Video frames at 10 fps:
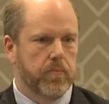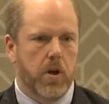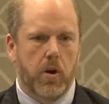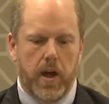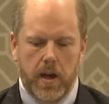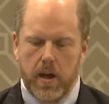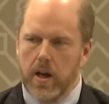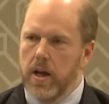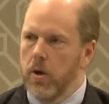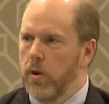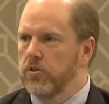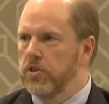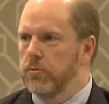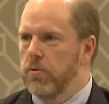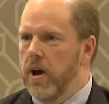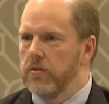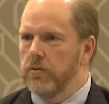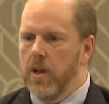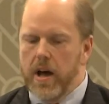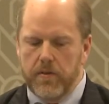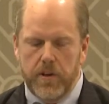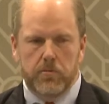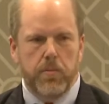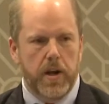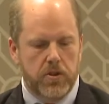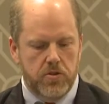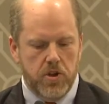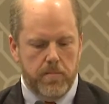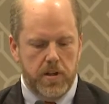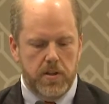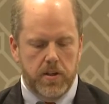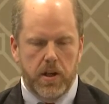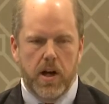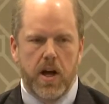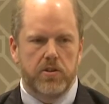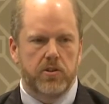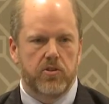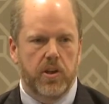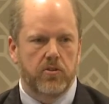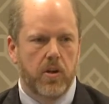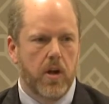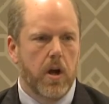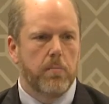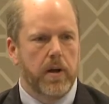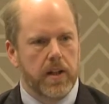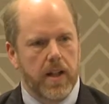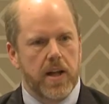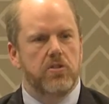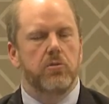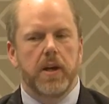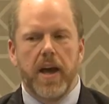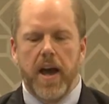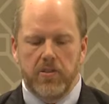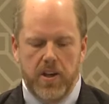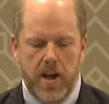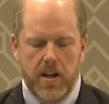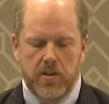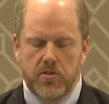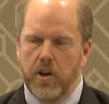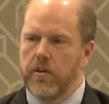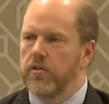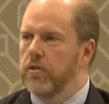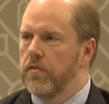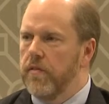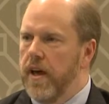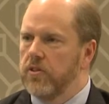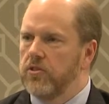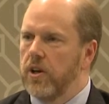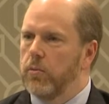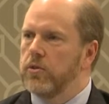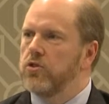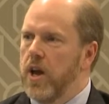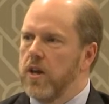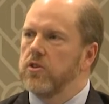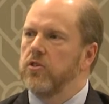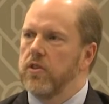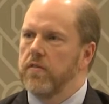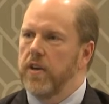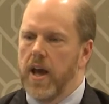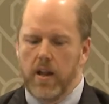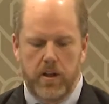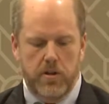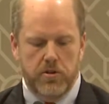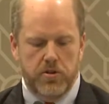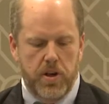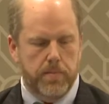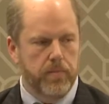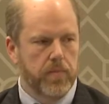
Okay? It wasn't a surprise for a lot of us, but it jumped into the consciousness. But it led to a cascading series of events. There was changes in the VA leadership.